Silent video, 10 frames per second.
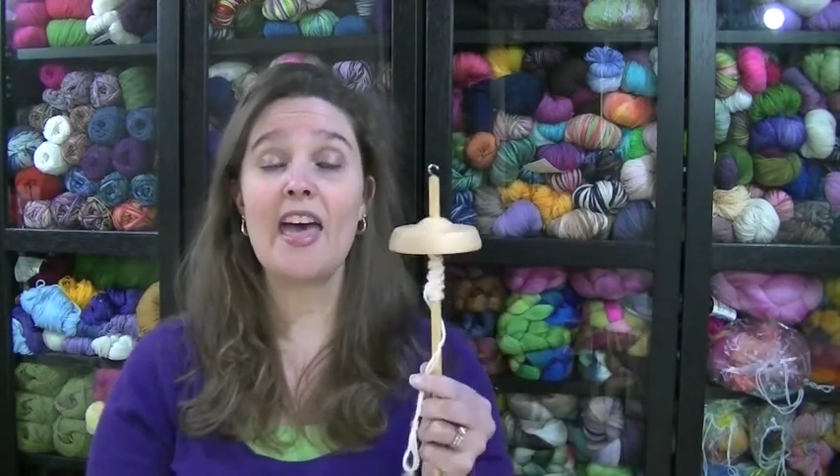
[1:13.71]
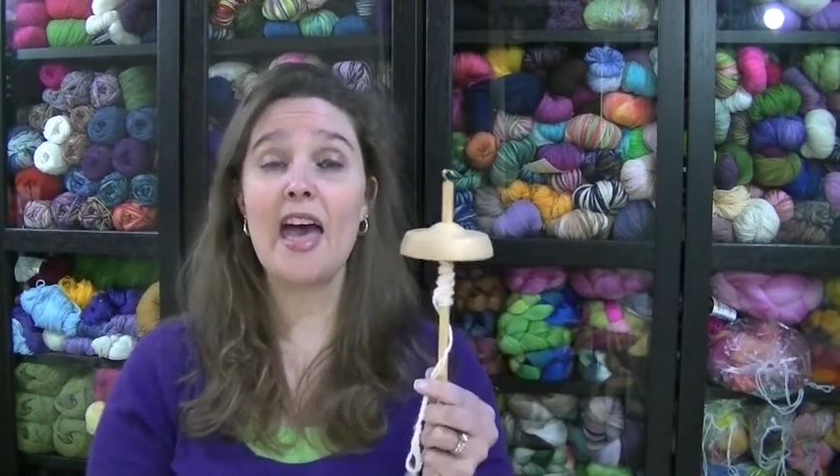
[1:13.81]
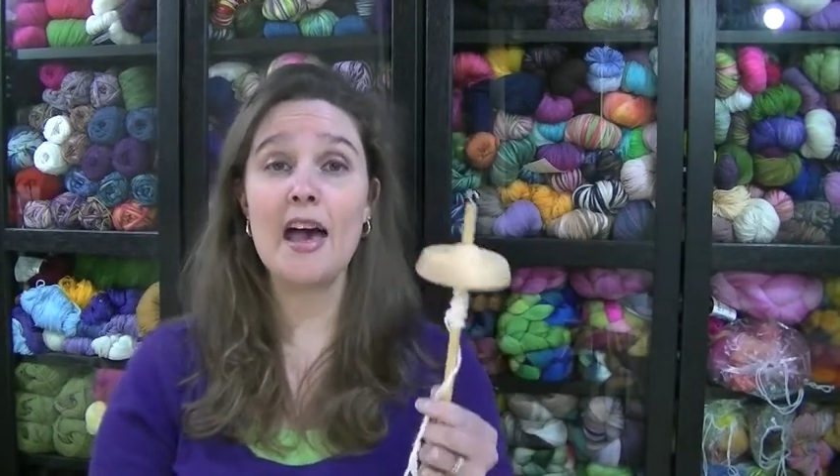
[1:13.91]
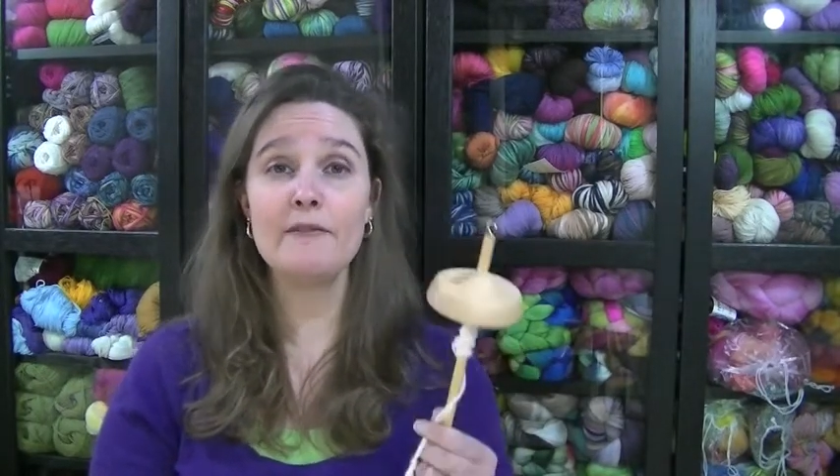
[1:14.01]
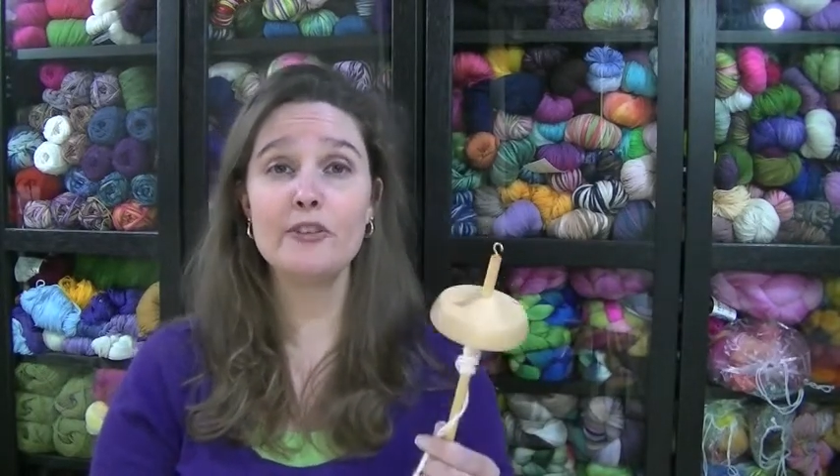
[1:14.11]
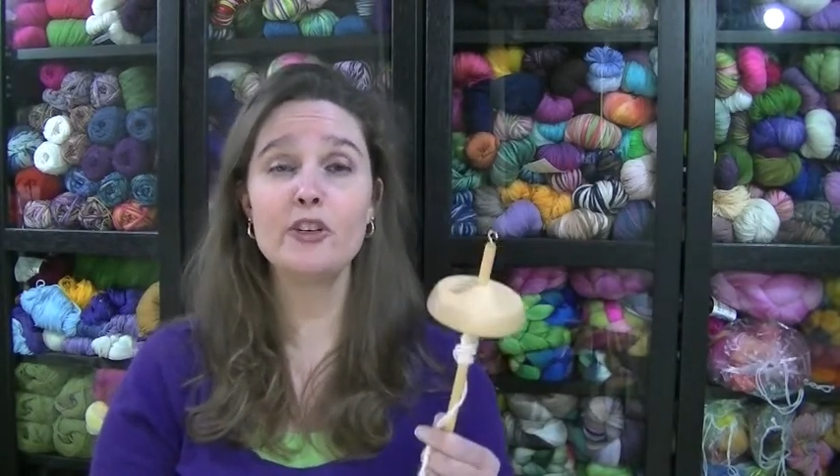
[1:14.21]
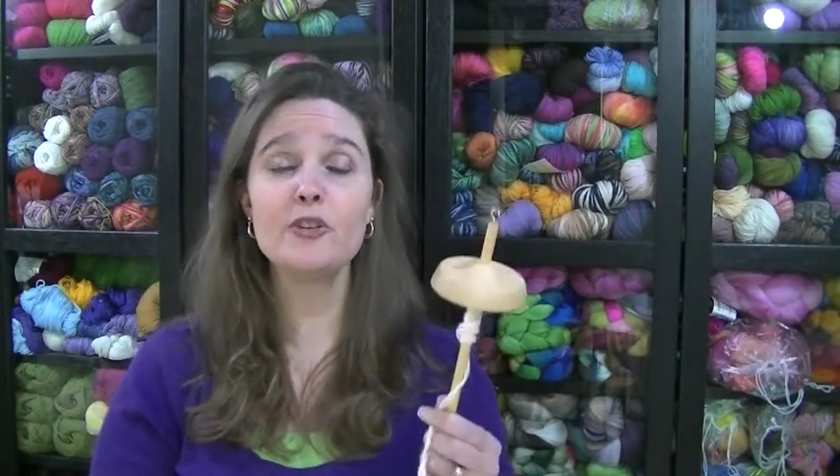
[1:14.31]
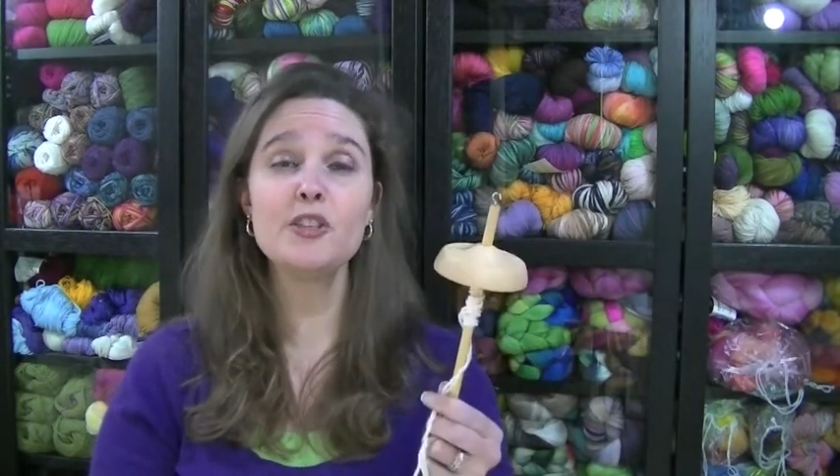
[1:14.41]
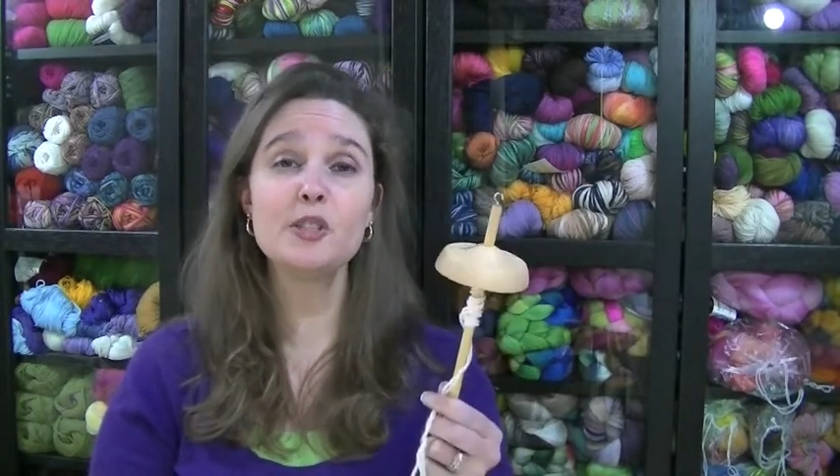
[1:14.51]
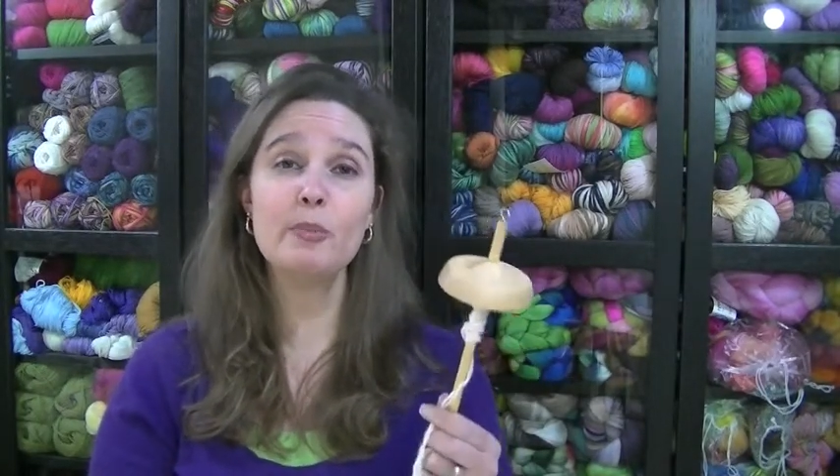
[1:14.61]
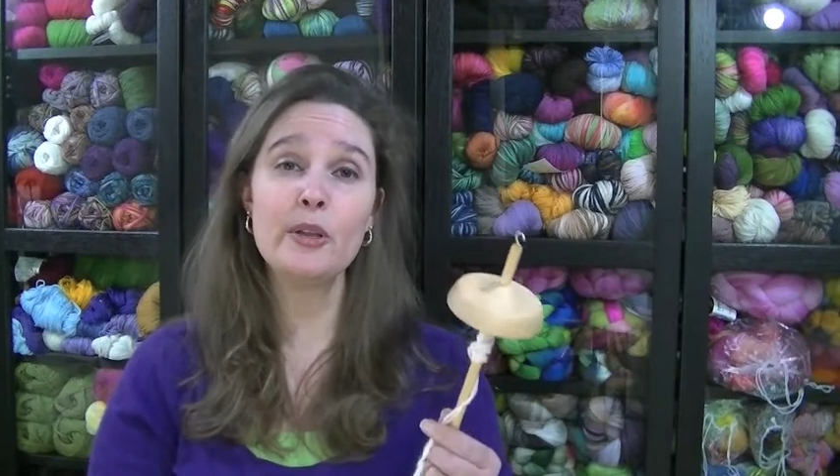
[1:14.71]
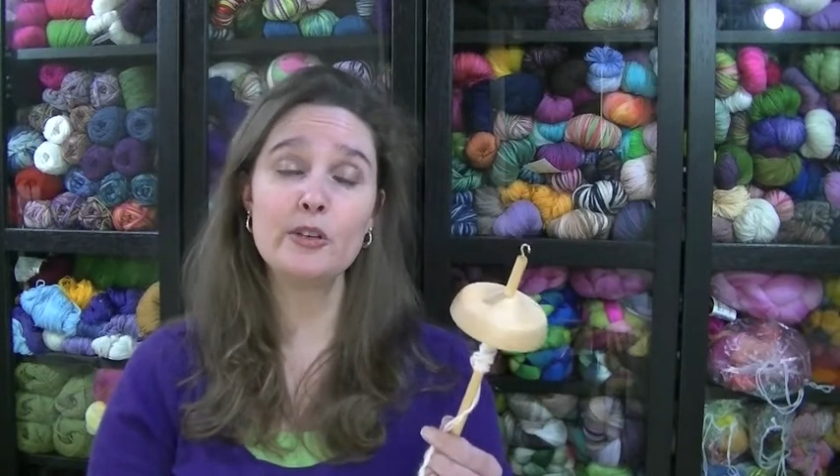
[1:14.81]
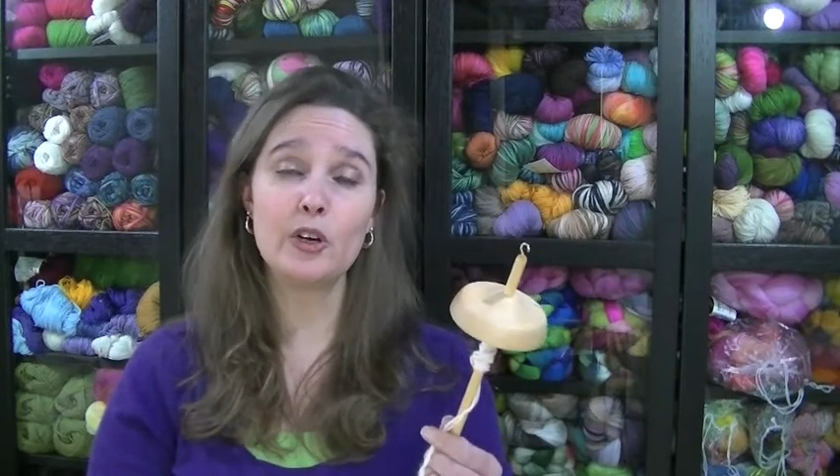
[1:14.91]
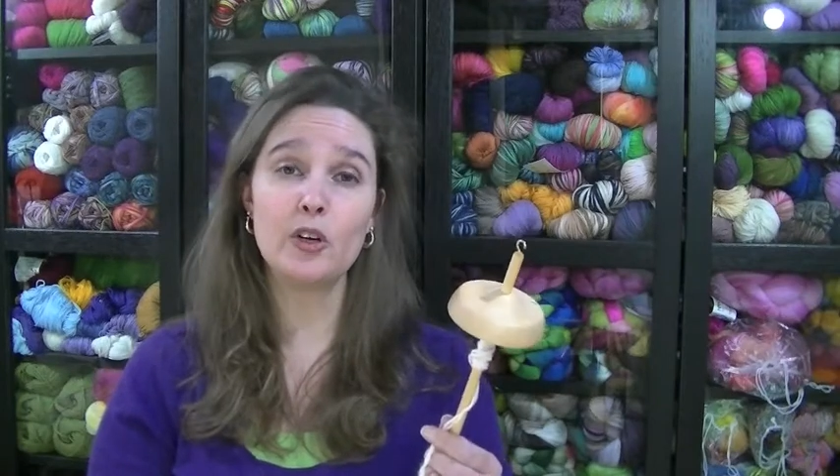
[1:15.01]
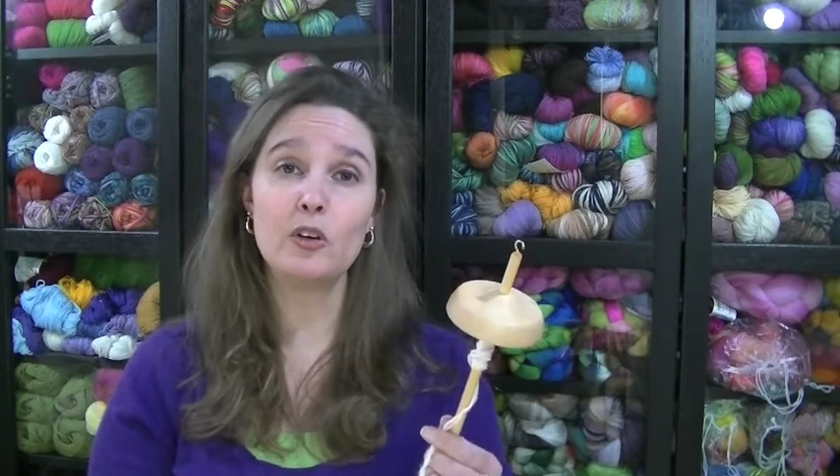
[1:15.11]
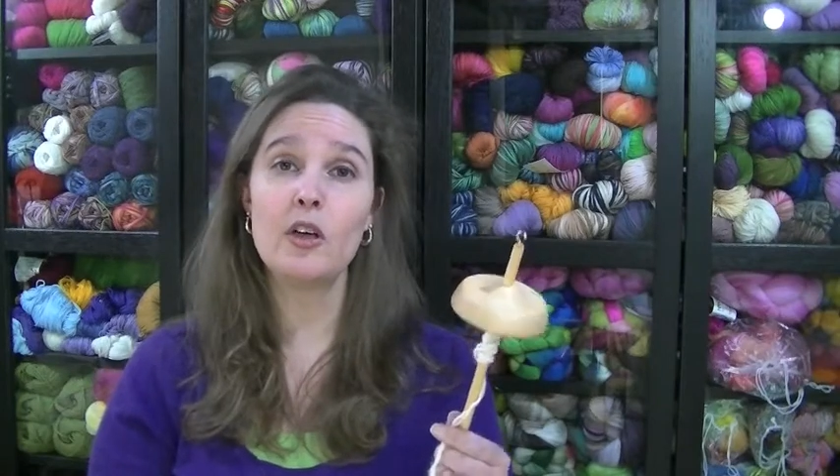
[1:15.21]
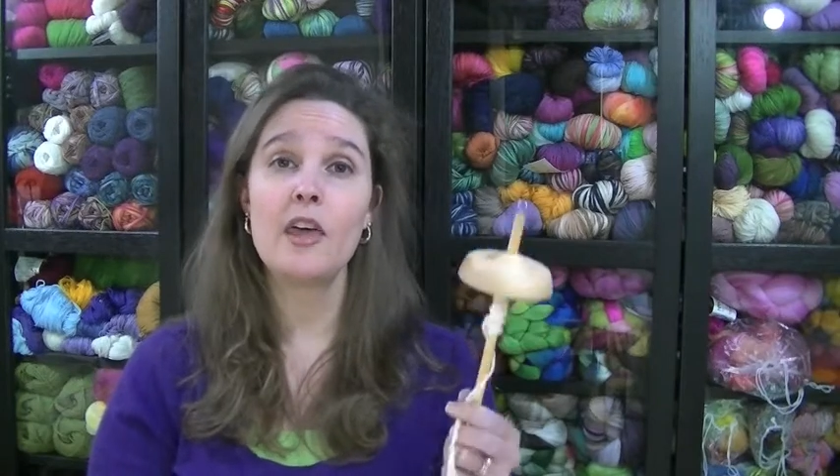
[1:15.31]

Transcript: heavier the spindle,